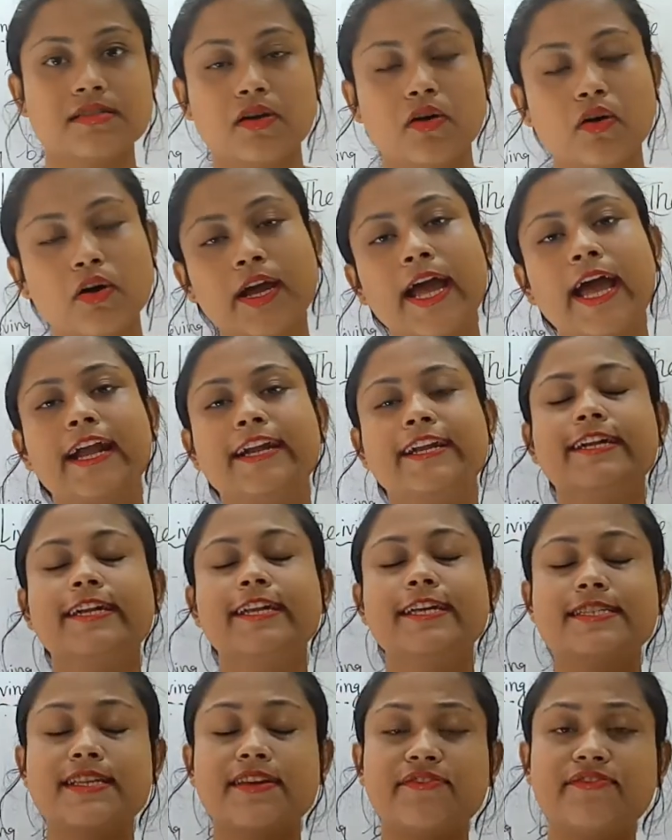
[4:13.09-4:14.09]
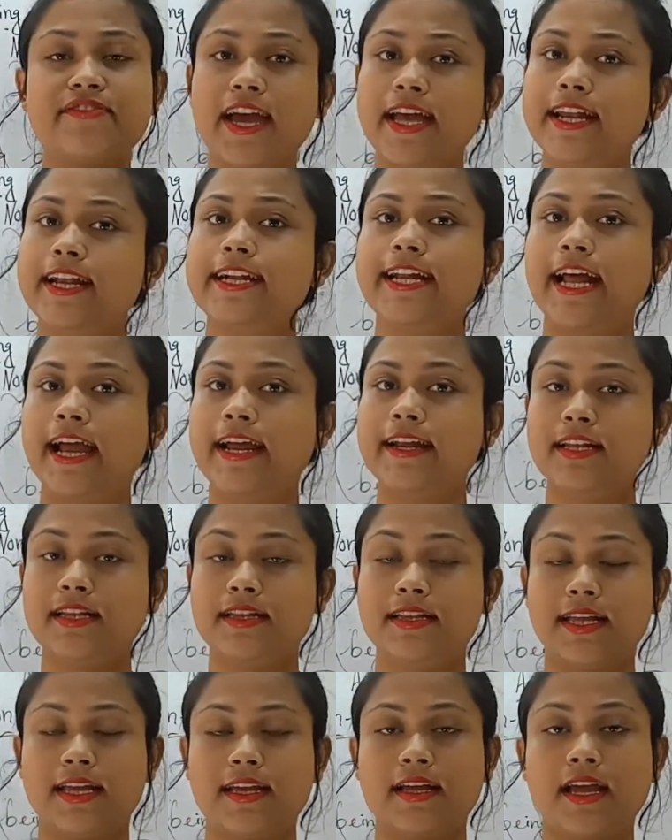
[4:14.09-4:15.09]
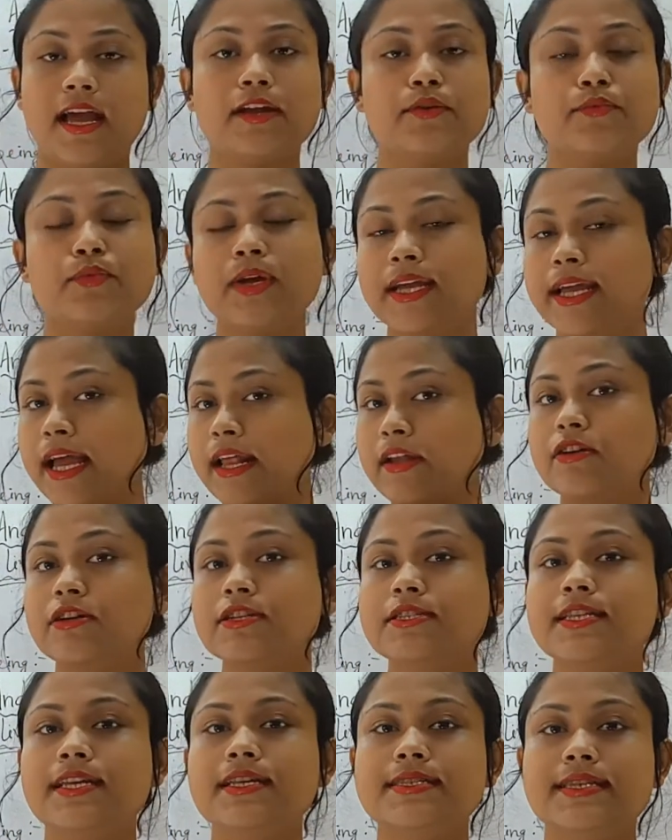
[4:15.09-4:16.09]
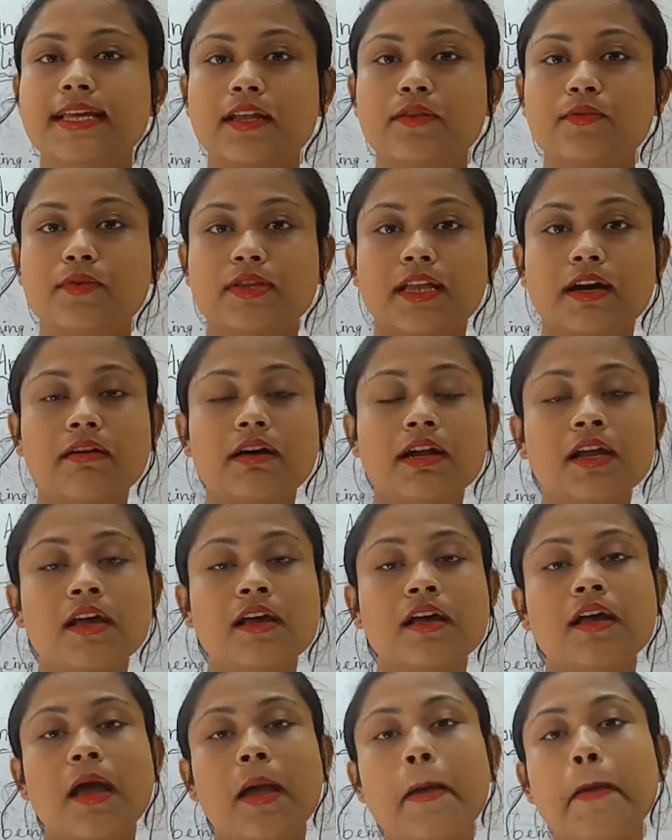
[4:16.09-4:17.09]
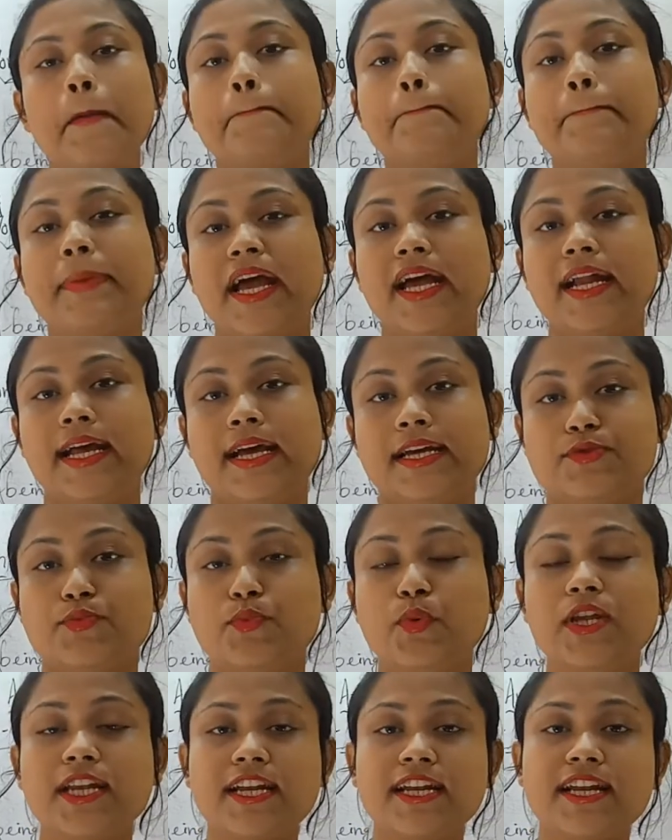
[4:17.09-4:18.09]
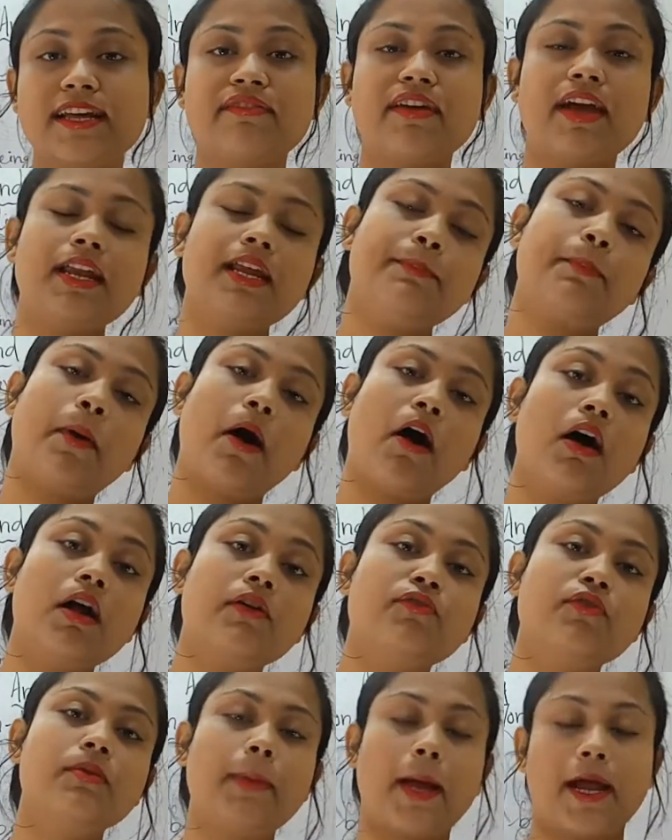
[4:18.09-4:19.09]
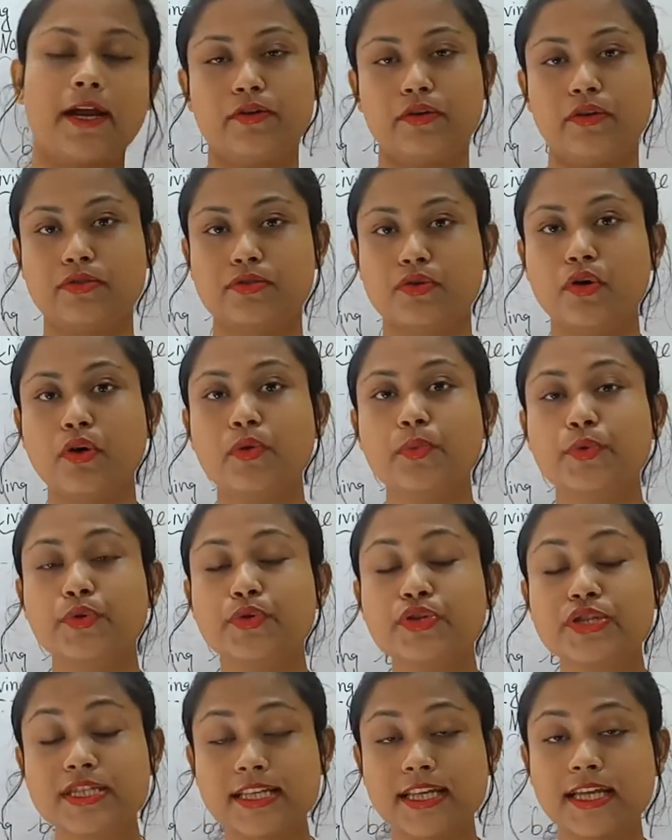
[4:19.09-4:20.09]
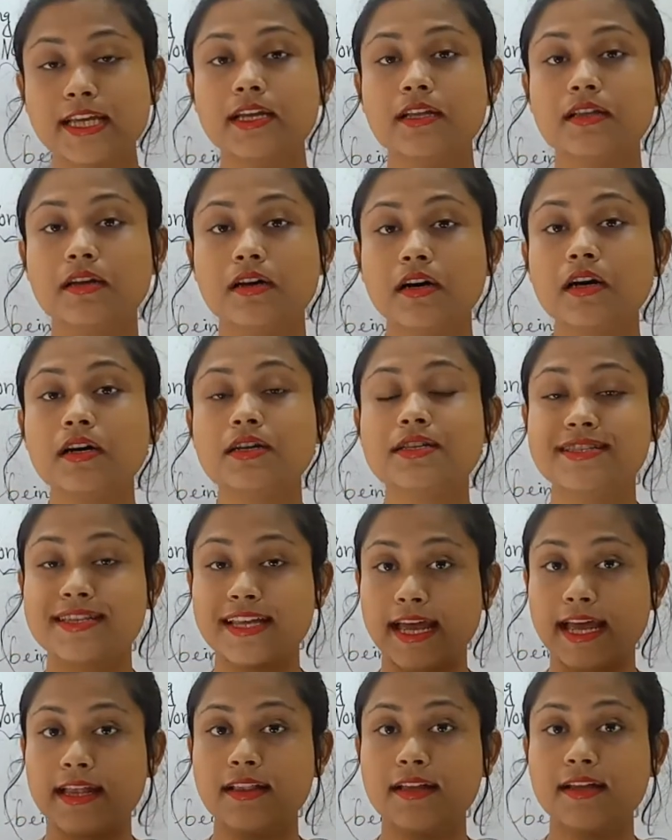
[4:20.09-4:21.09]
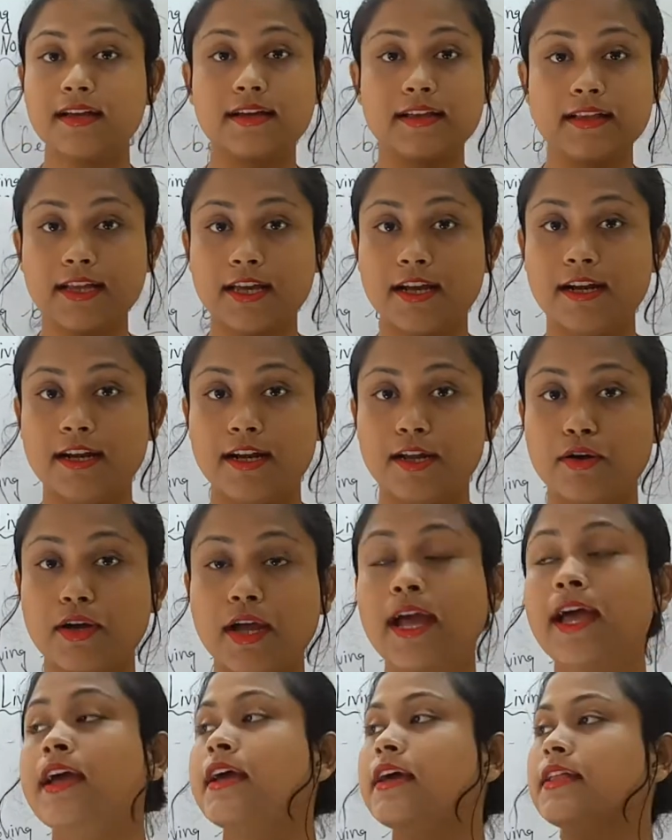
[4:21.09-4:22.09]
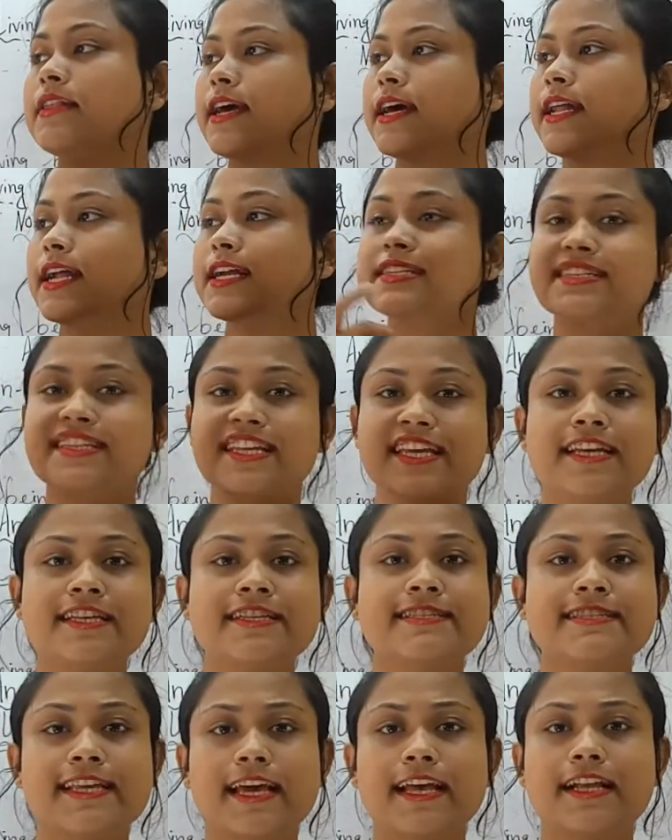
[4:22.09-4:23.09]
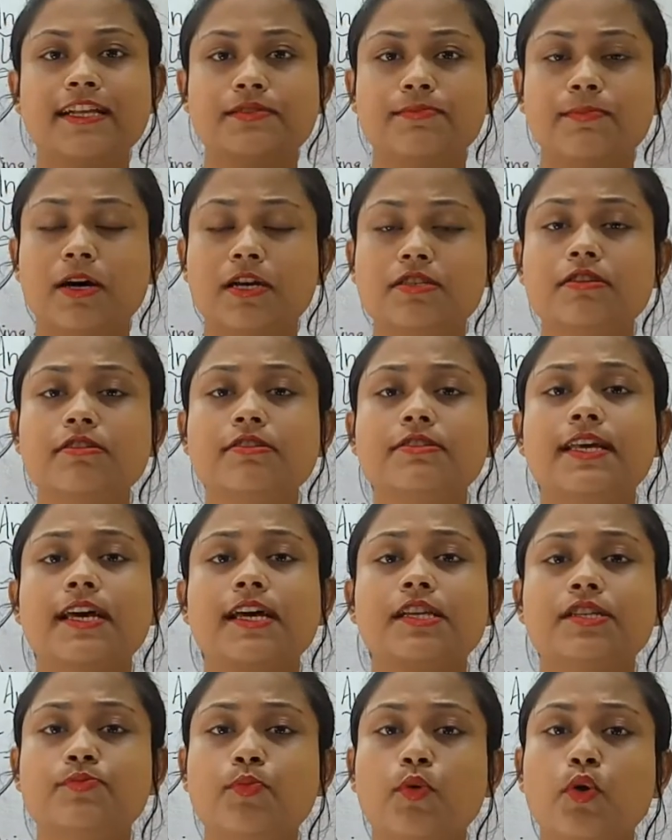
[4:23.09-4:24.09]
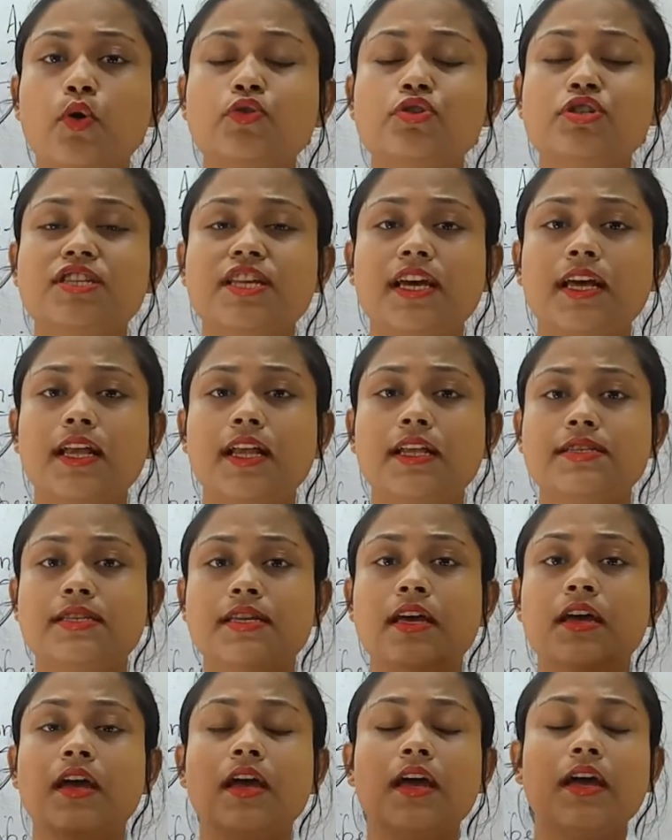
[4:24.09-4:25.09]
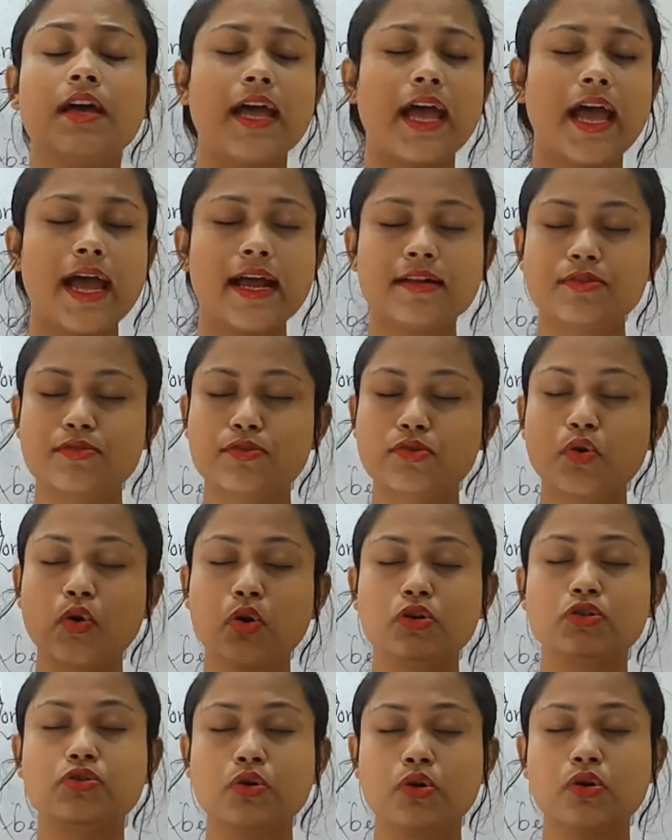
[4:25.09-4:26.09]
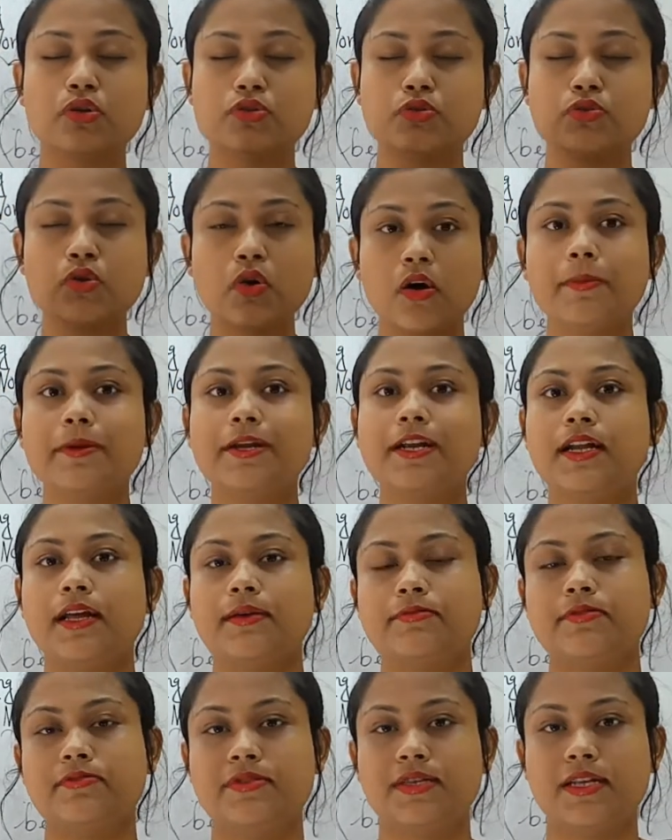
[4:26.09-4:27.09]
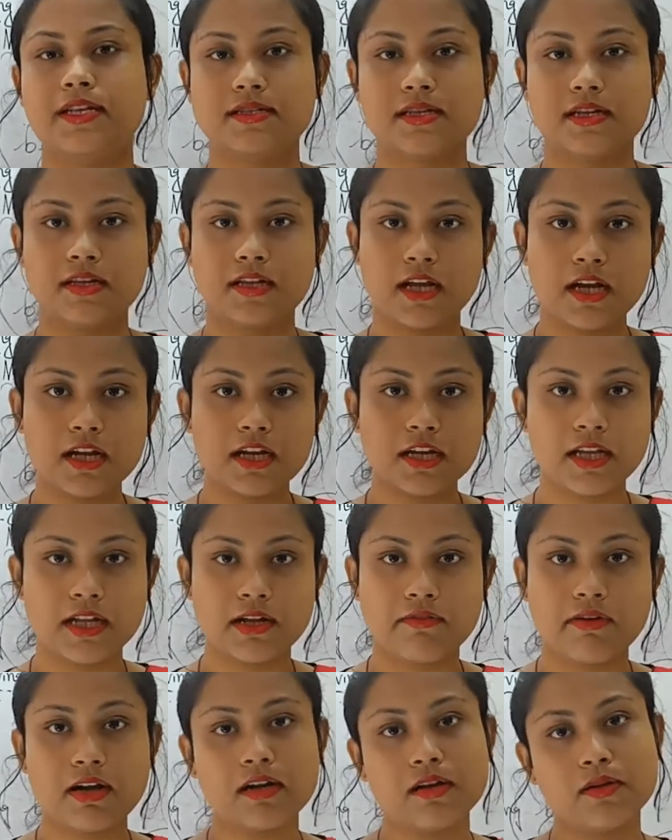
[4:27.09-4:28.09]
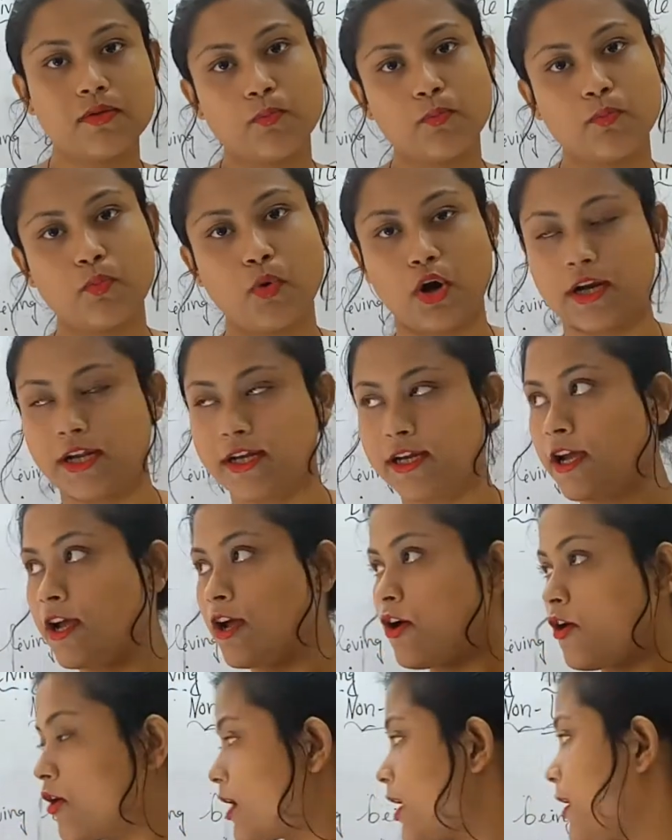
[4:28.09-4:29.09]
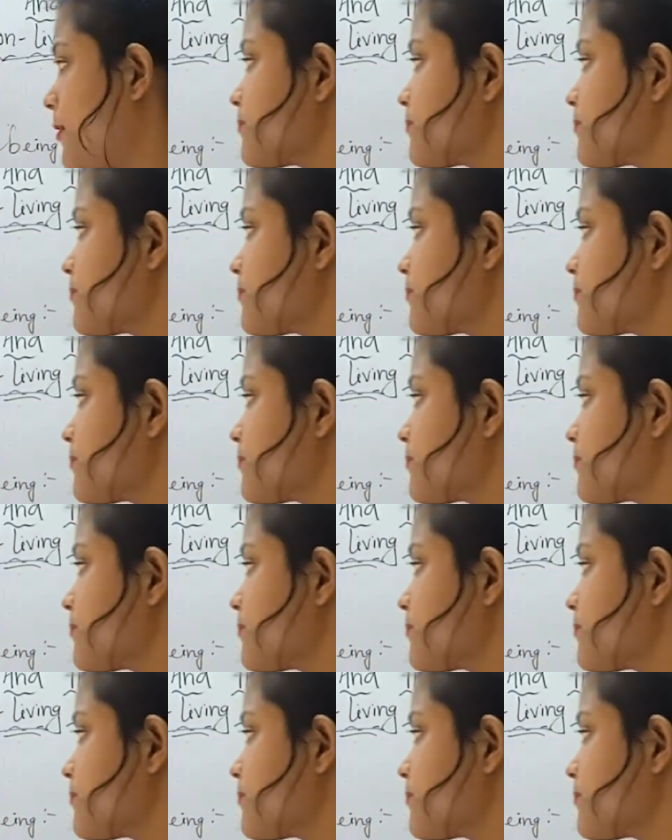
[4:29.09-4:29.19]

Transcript: Okay, and it is a very tiny thing, and we cannot see cell with our bare eyes. We need a very powerful microscope to see the cell clearly. Okay, there are skin cells, muscle cells, bone cells, and so many types of cells are there in our body. Okay,